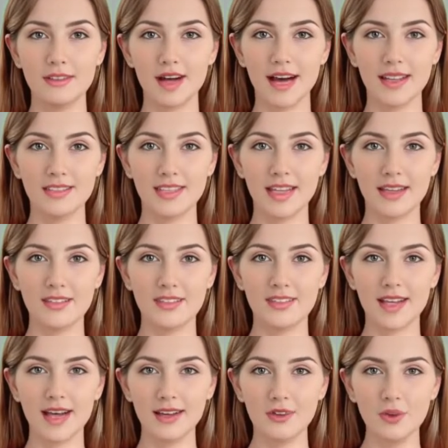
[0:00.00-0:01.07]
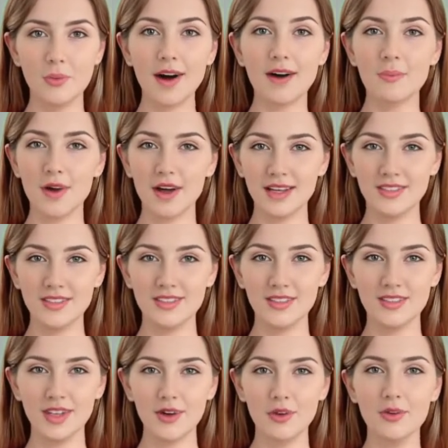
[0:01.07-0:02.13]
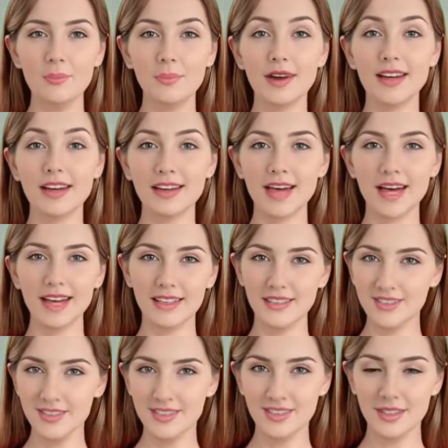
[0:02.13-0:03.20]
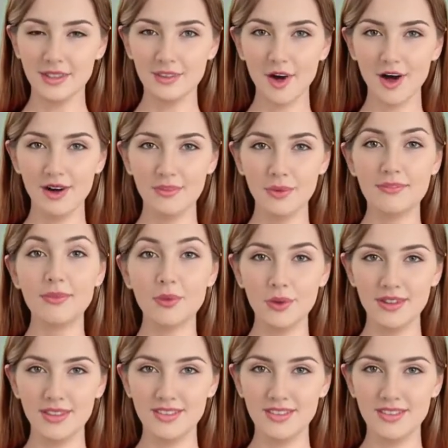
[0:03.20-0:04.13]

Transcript: I sensed that who I was as a total being had existed long before